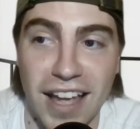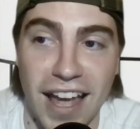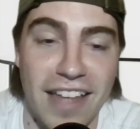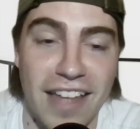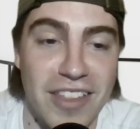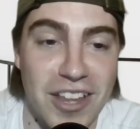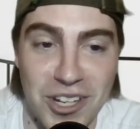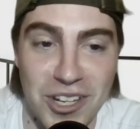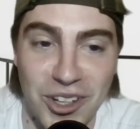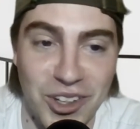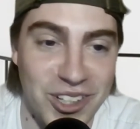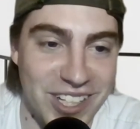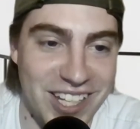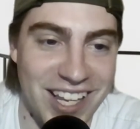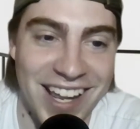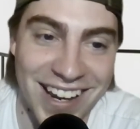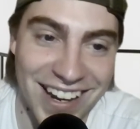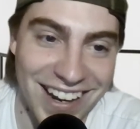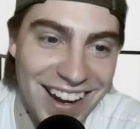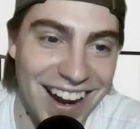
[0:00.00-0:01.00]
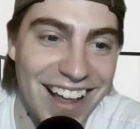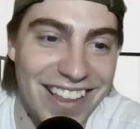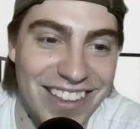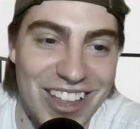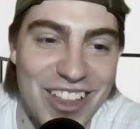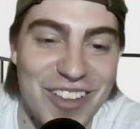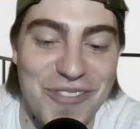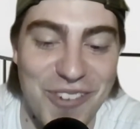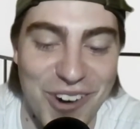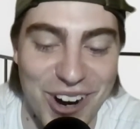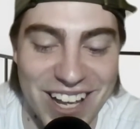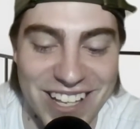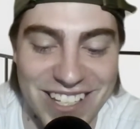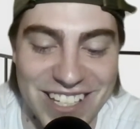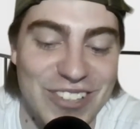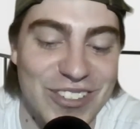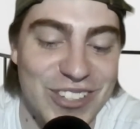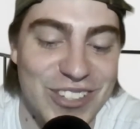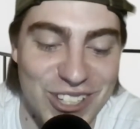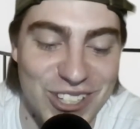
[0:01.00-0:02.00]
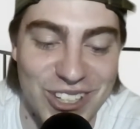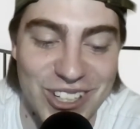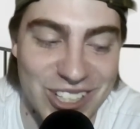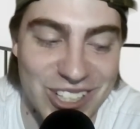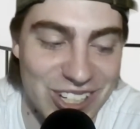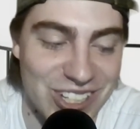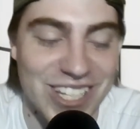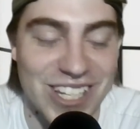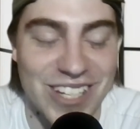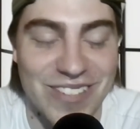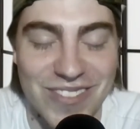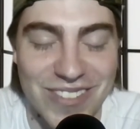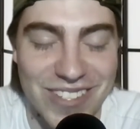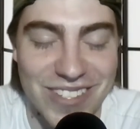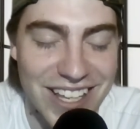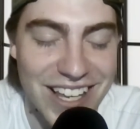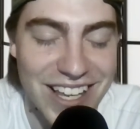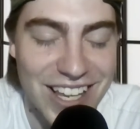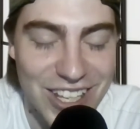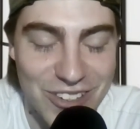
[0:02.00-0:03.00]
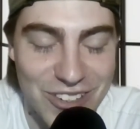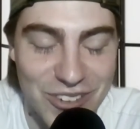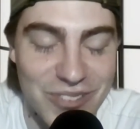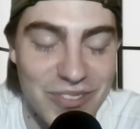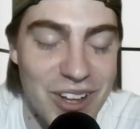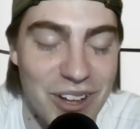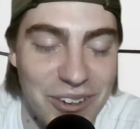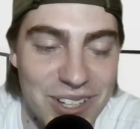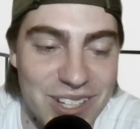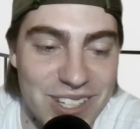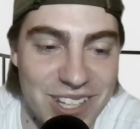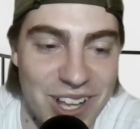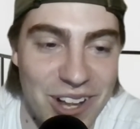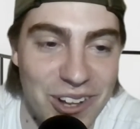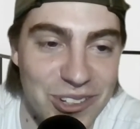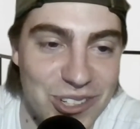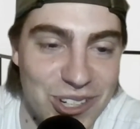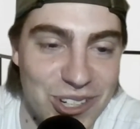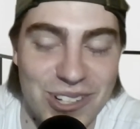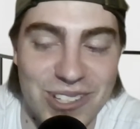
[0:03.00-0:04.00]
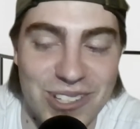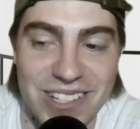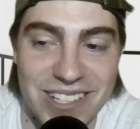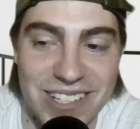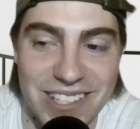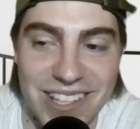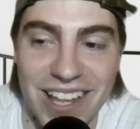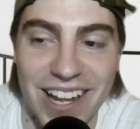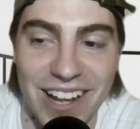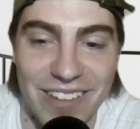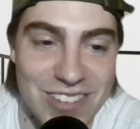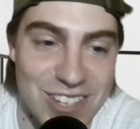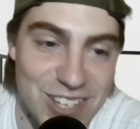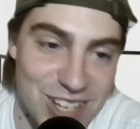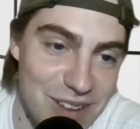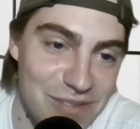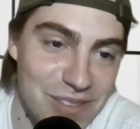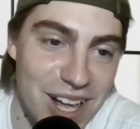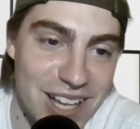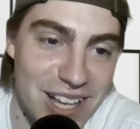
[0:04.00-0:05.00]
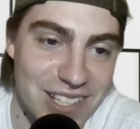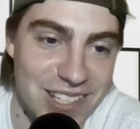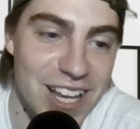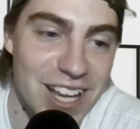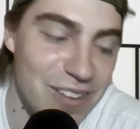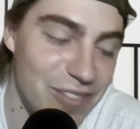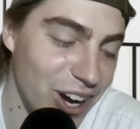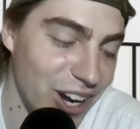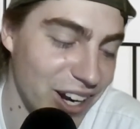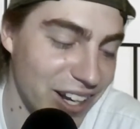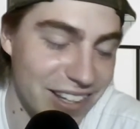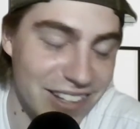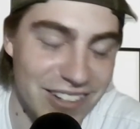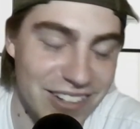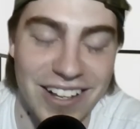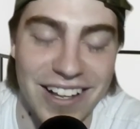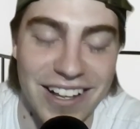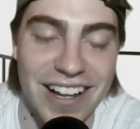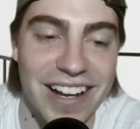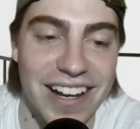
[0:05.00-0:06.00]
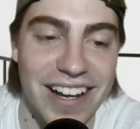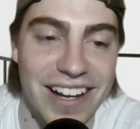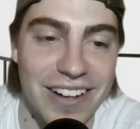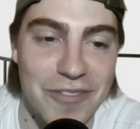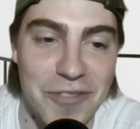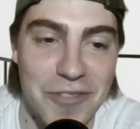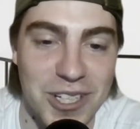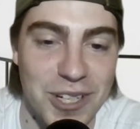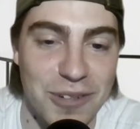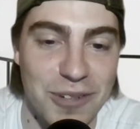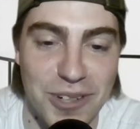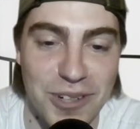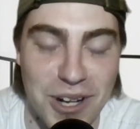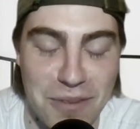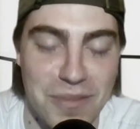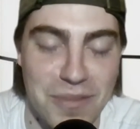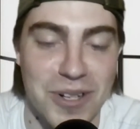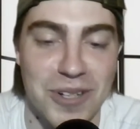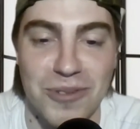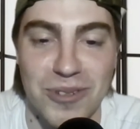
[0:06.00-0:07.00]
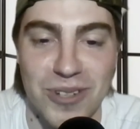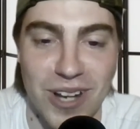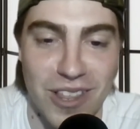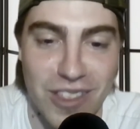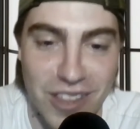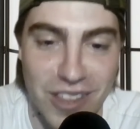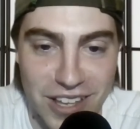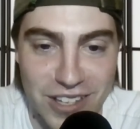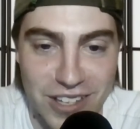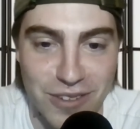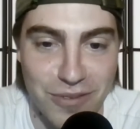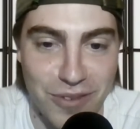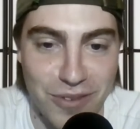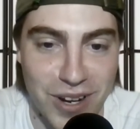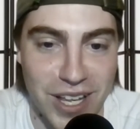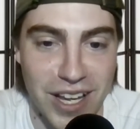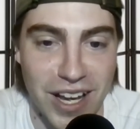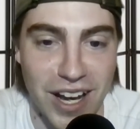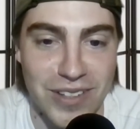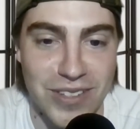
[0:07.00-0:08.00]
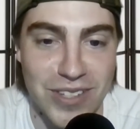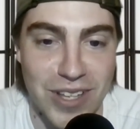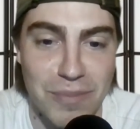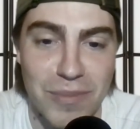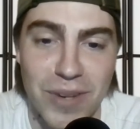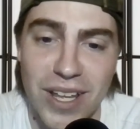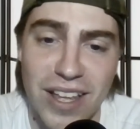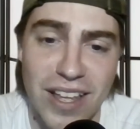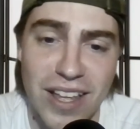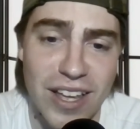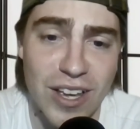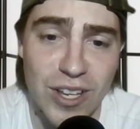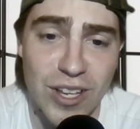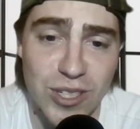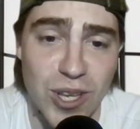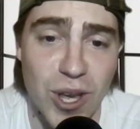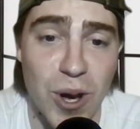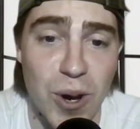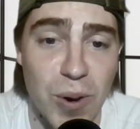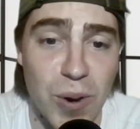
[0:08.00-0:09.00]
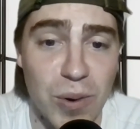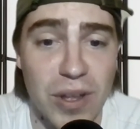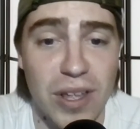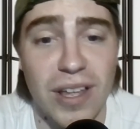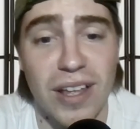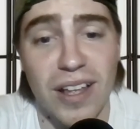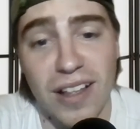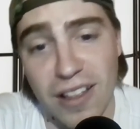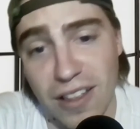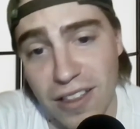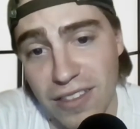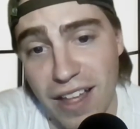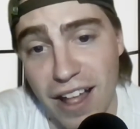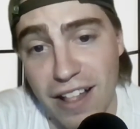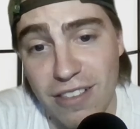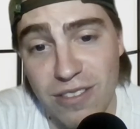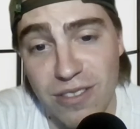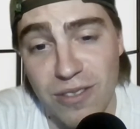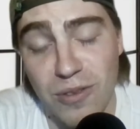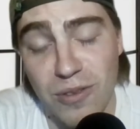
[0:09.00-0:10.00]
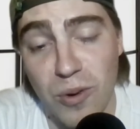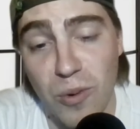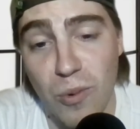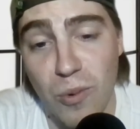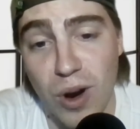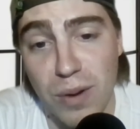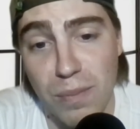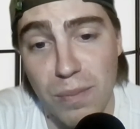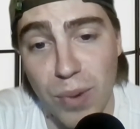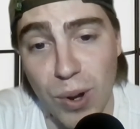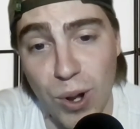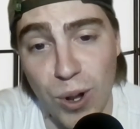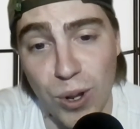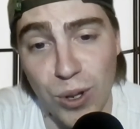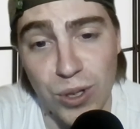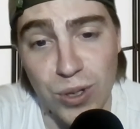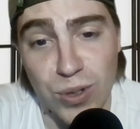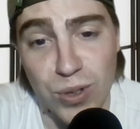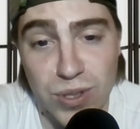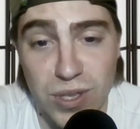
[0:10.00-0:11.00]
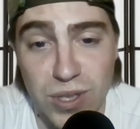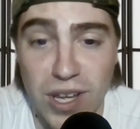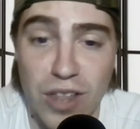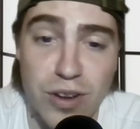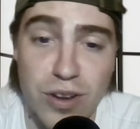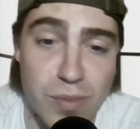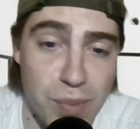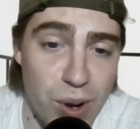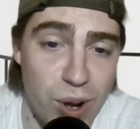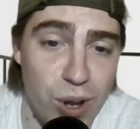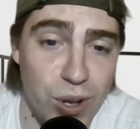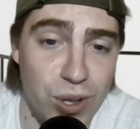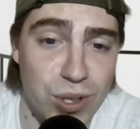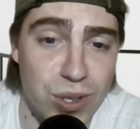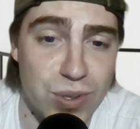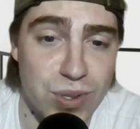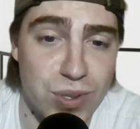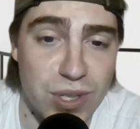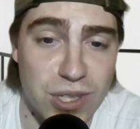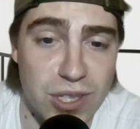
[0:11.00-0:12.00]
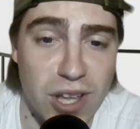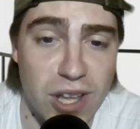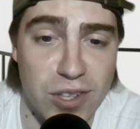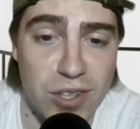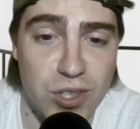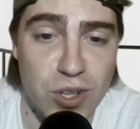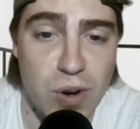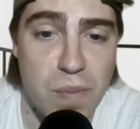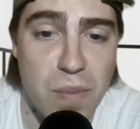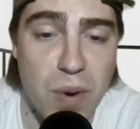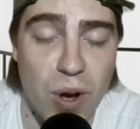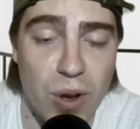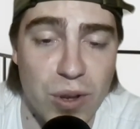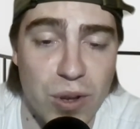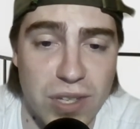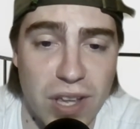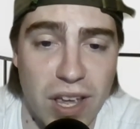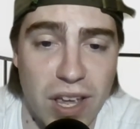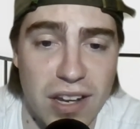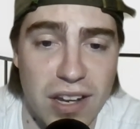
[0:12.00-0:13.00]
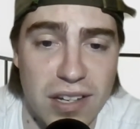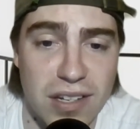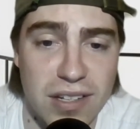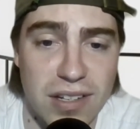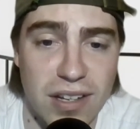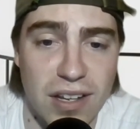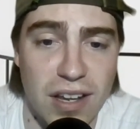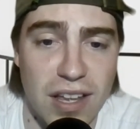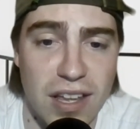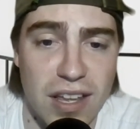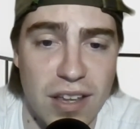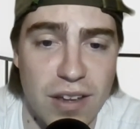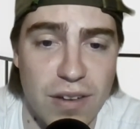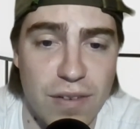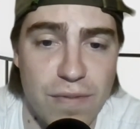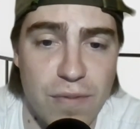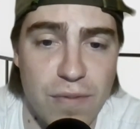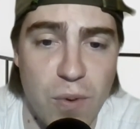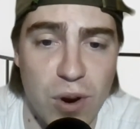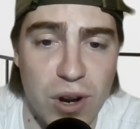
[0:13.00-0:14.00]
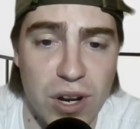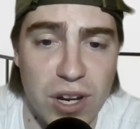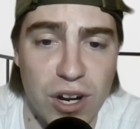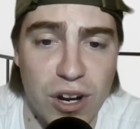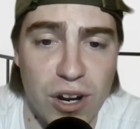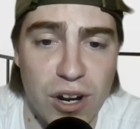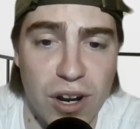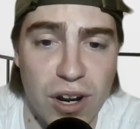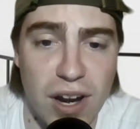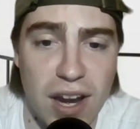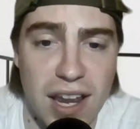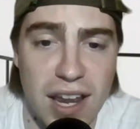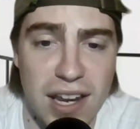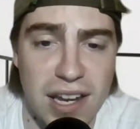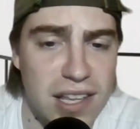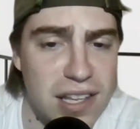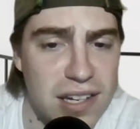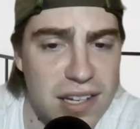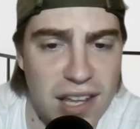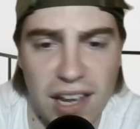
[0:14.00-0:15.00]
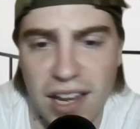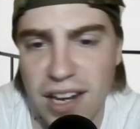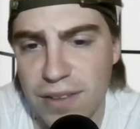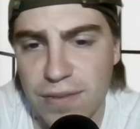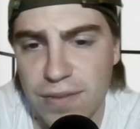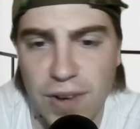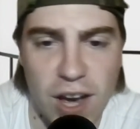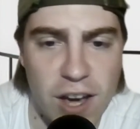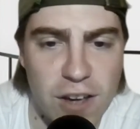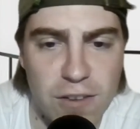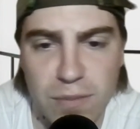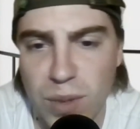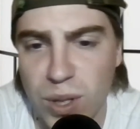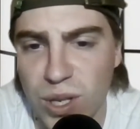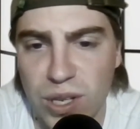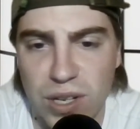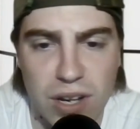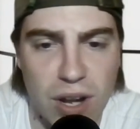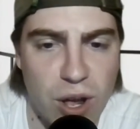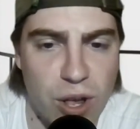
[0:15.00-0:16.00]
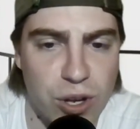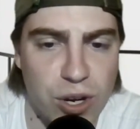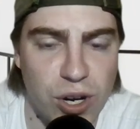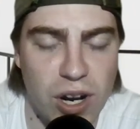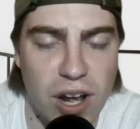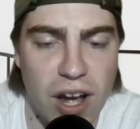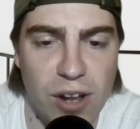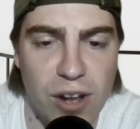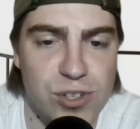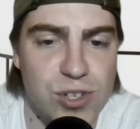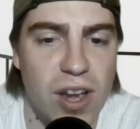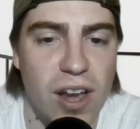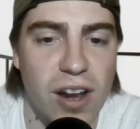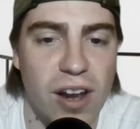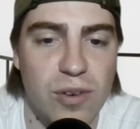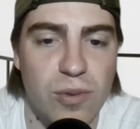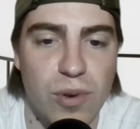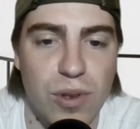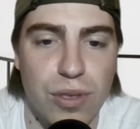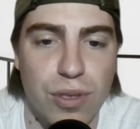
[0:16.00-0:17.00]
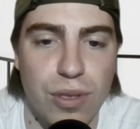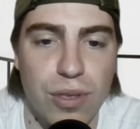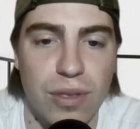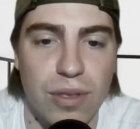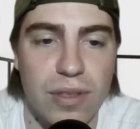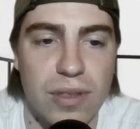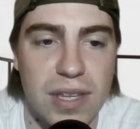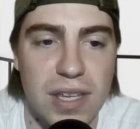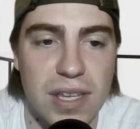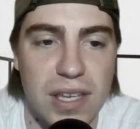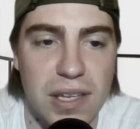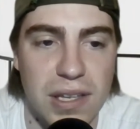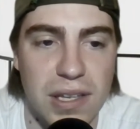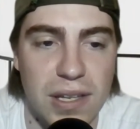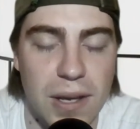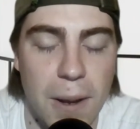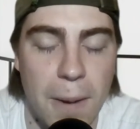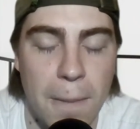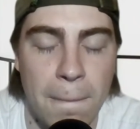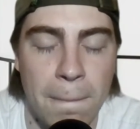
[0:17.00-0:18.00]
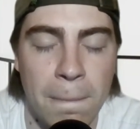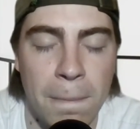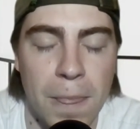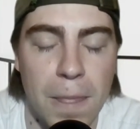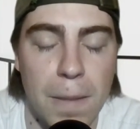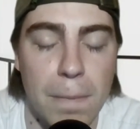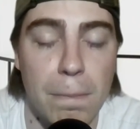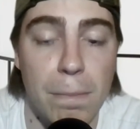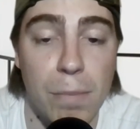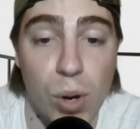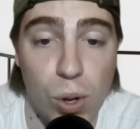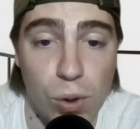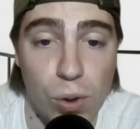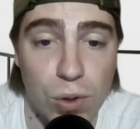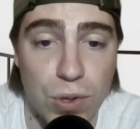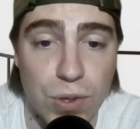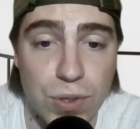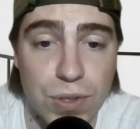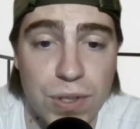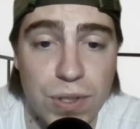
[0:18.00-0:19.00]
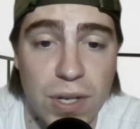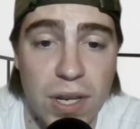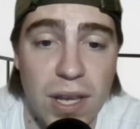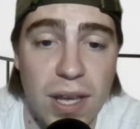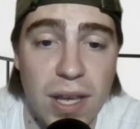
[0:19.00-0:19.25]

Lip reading: And then you could, the other point I said was you would be able to sell jerseys that have the same last name on it, but different numbers, which I think is a funny concept. So that's the one Ball news. The other Ball news is Lonzo Ball signed a 4-year, $80 to $85 million contract with the Bulls.